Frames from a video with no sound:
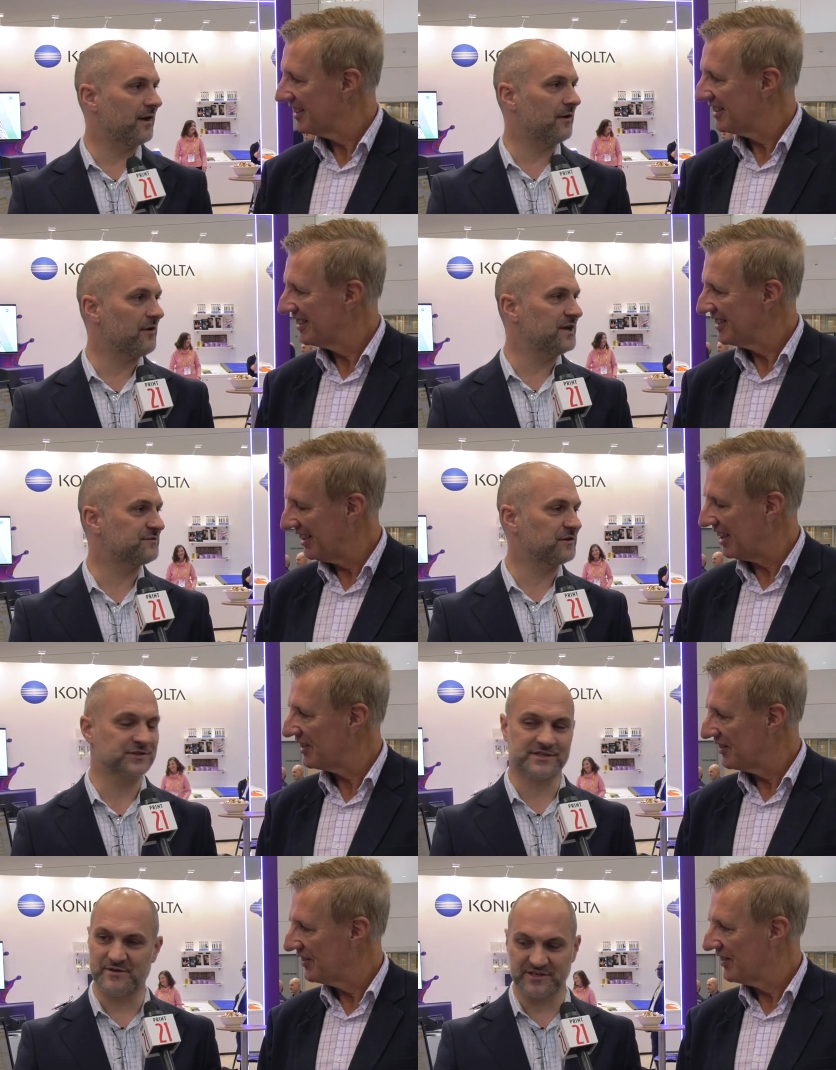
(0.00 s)
Speaker 1: uh, range for yeah.
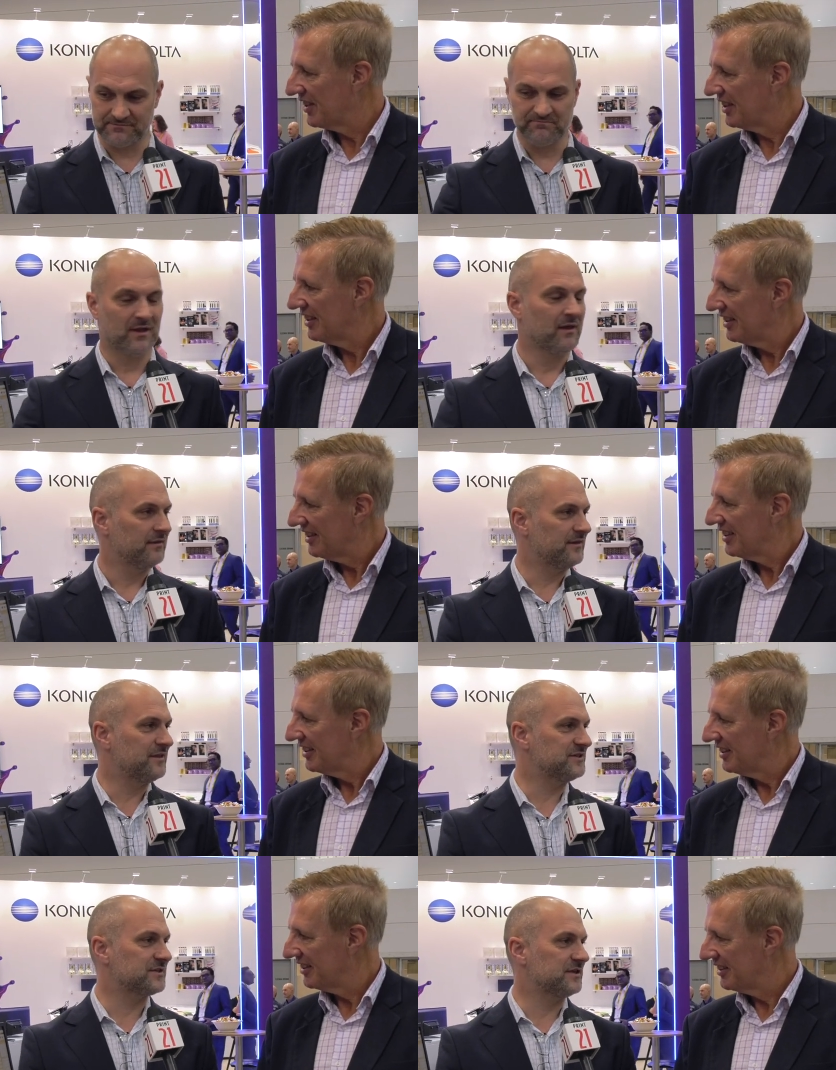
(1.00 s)
customers,
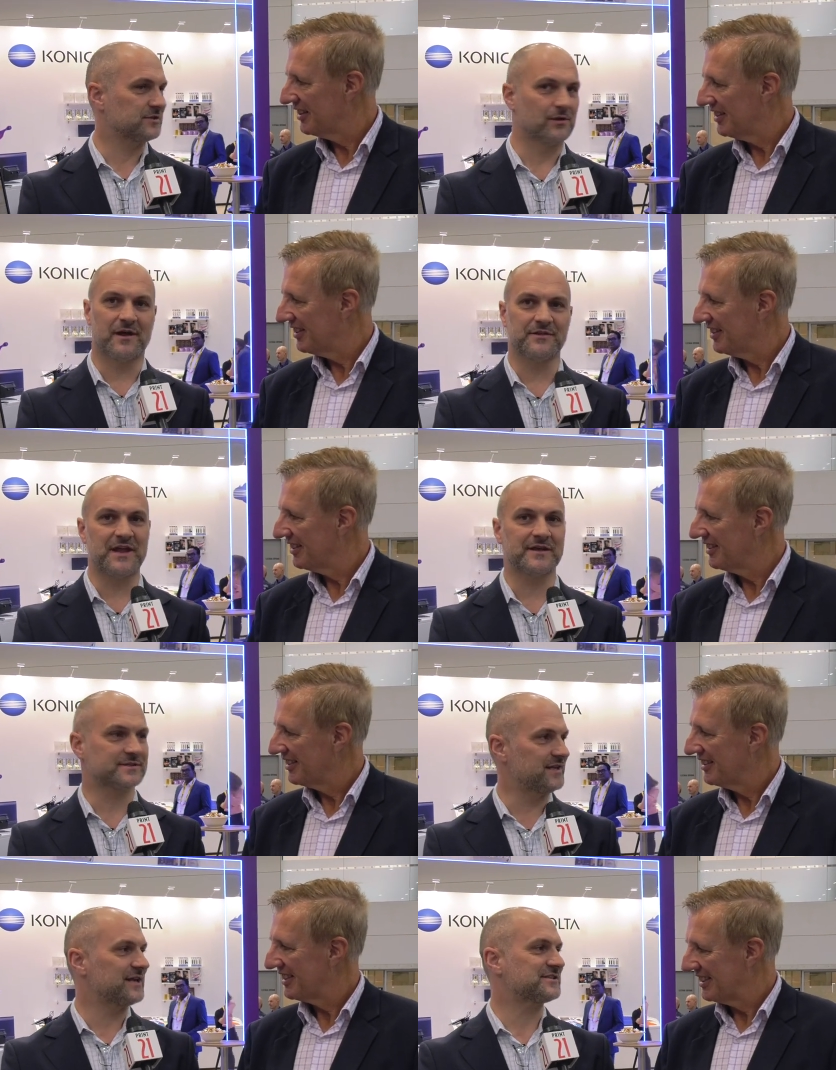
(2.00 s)
then it's, it's sort of like the
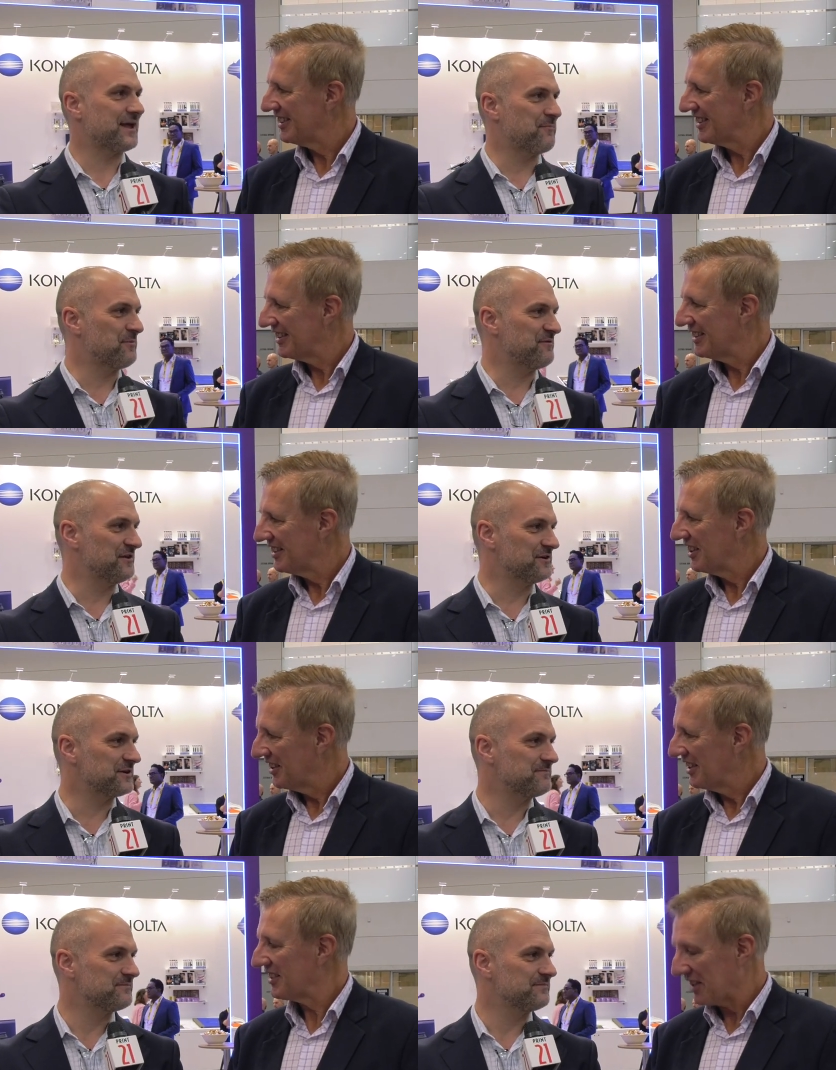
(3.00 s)
next the next step up, if you
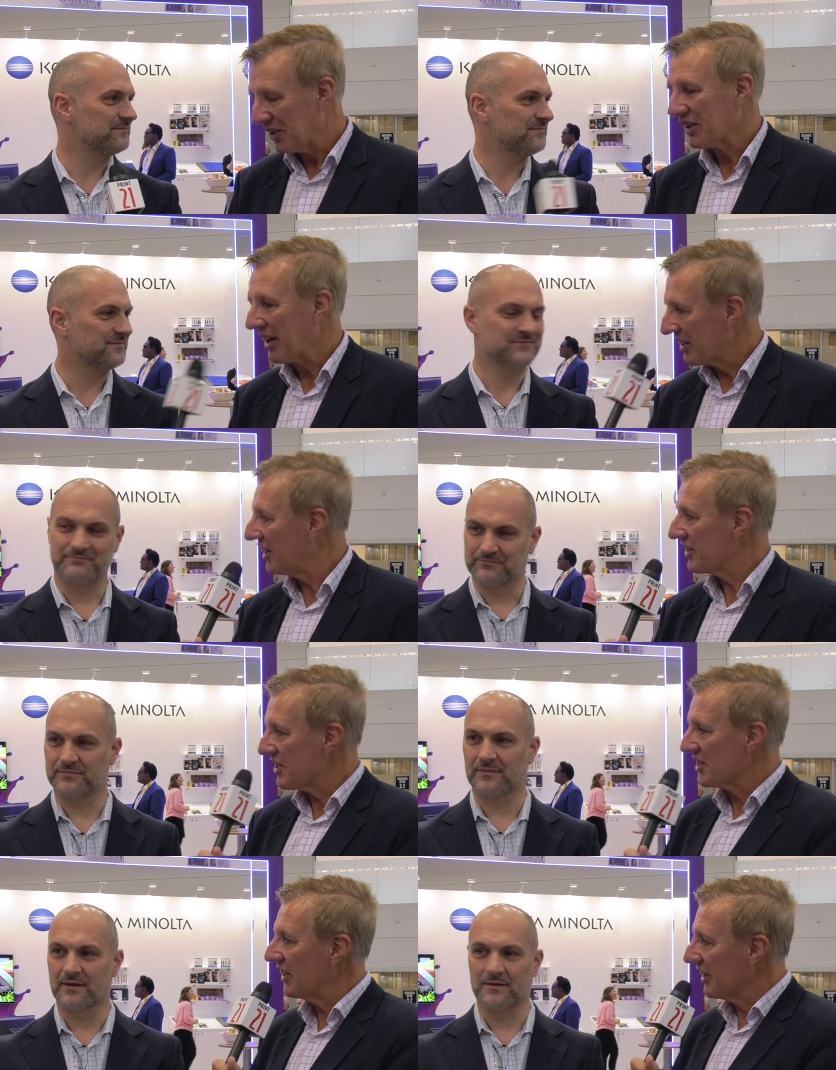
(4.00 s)
like.
Speaker 2: Okay, and
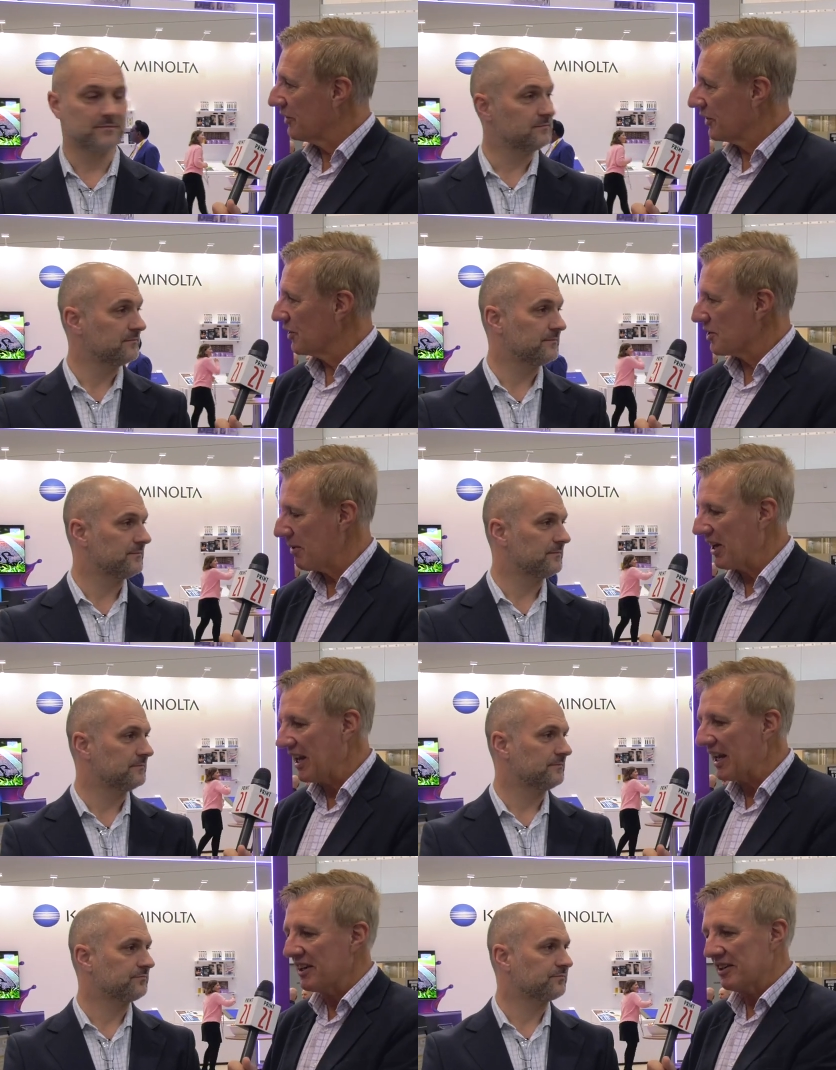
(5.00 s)
has Konica, of course, been
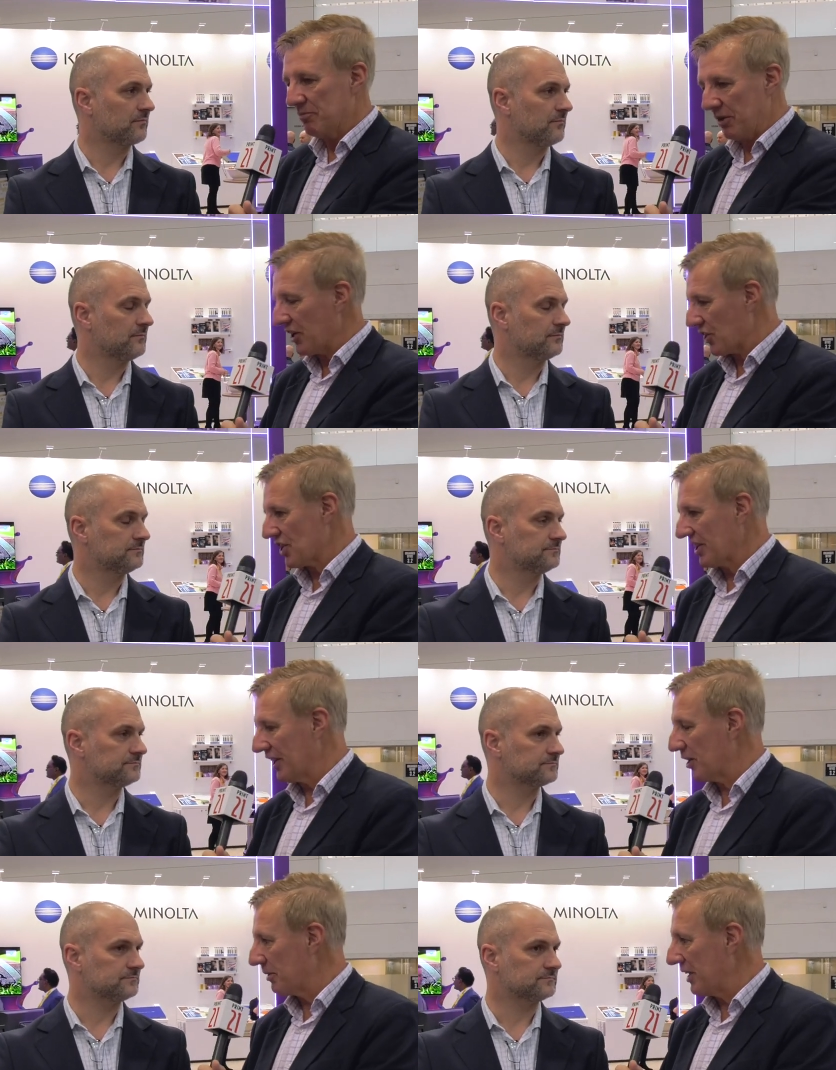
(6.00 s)
in production
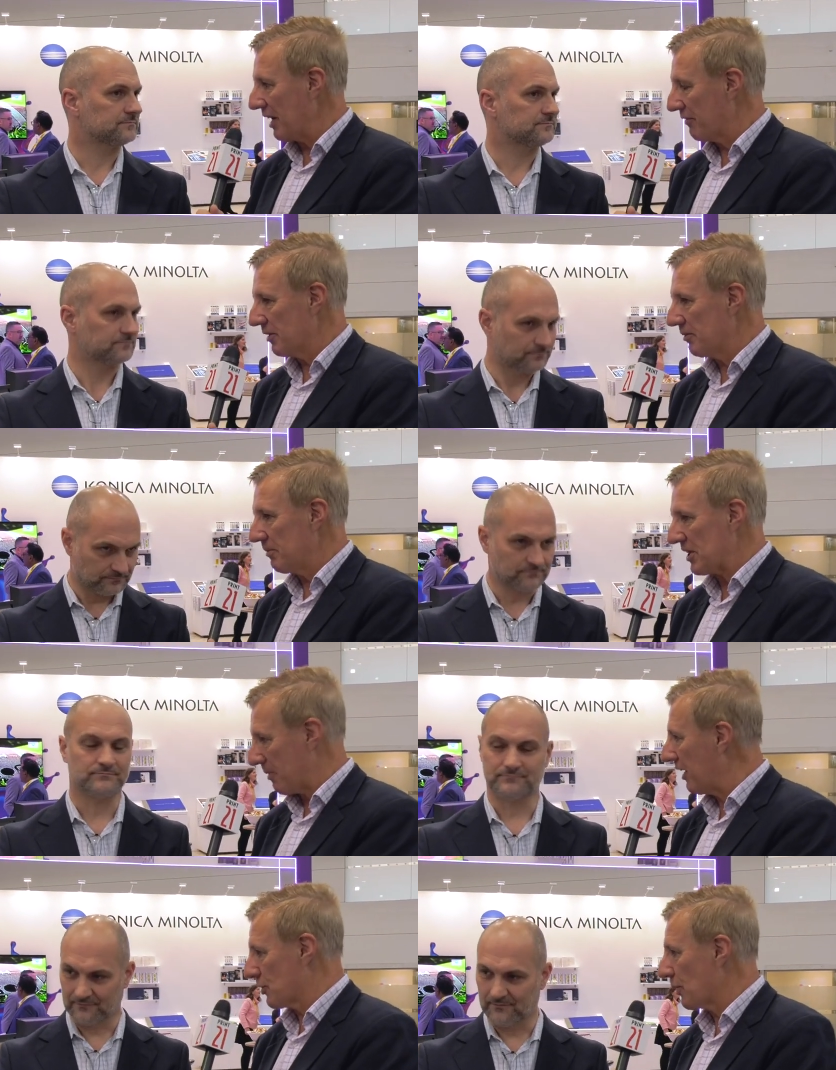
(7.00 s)
colour print now for best
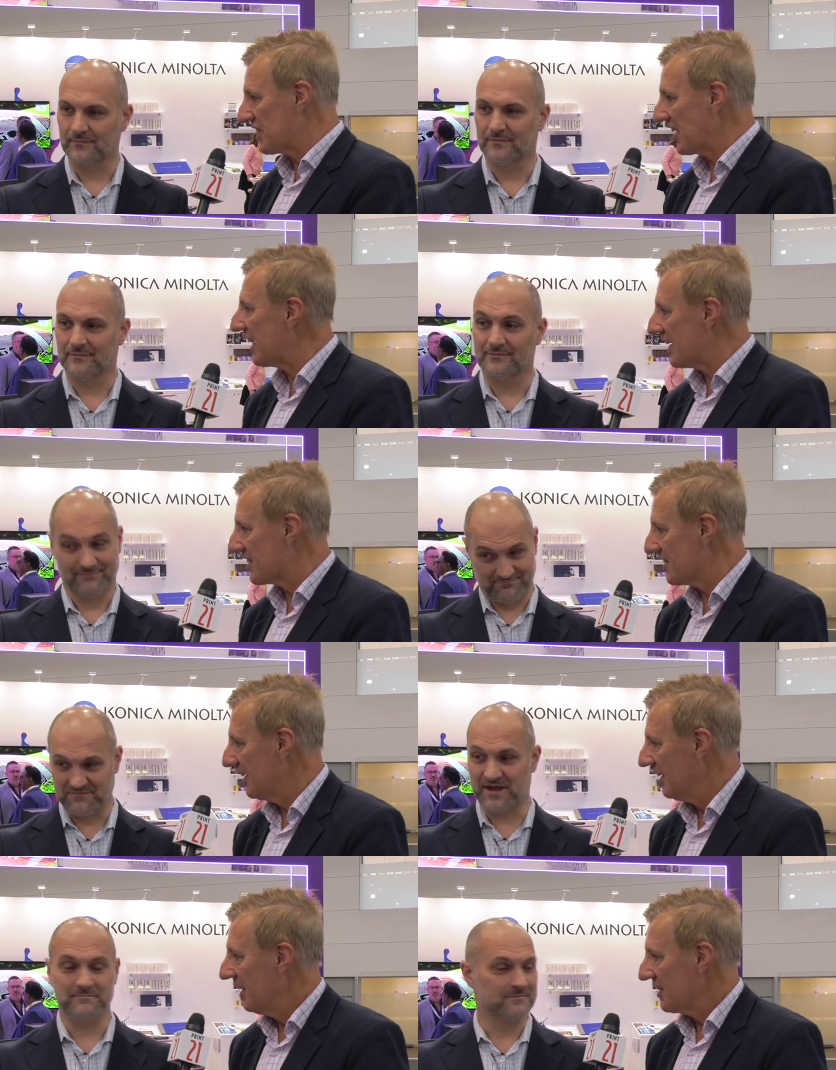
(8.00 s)
part of 20 years.
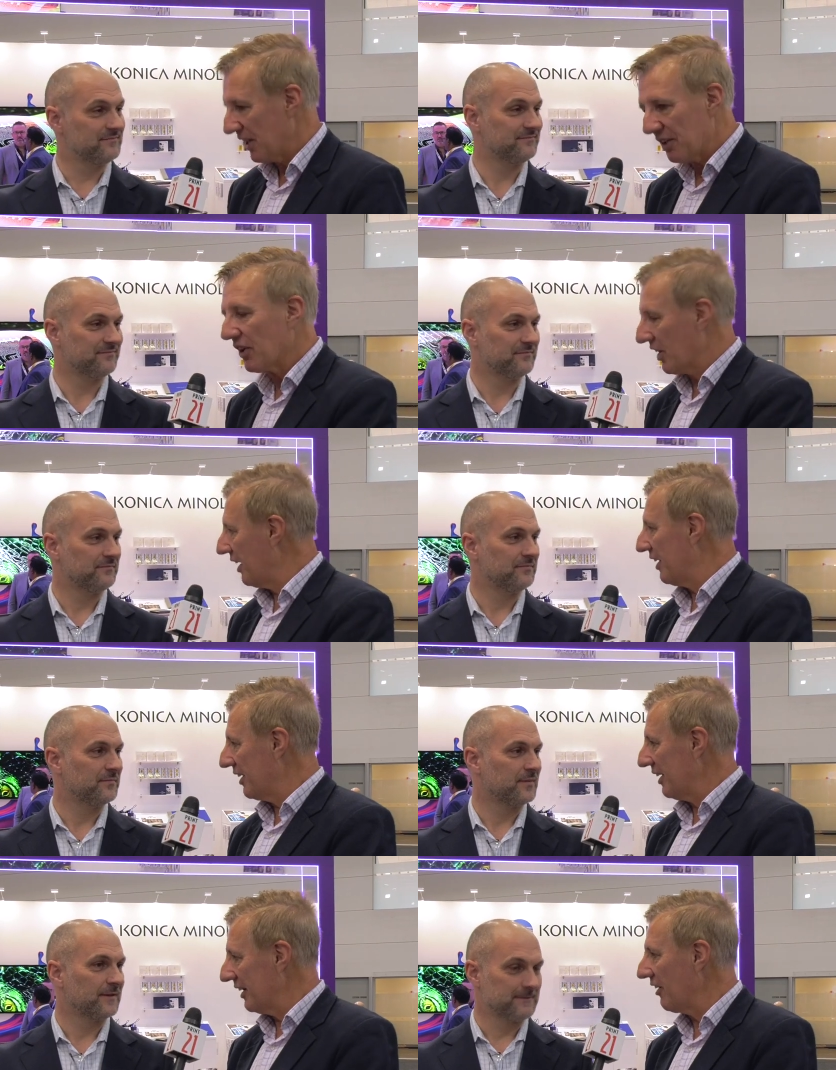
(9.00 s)
Yep. So you've got a, a,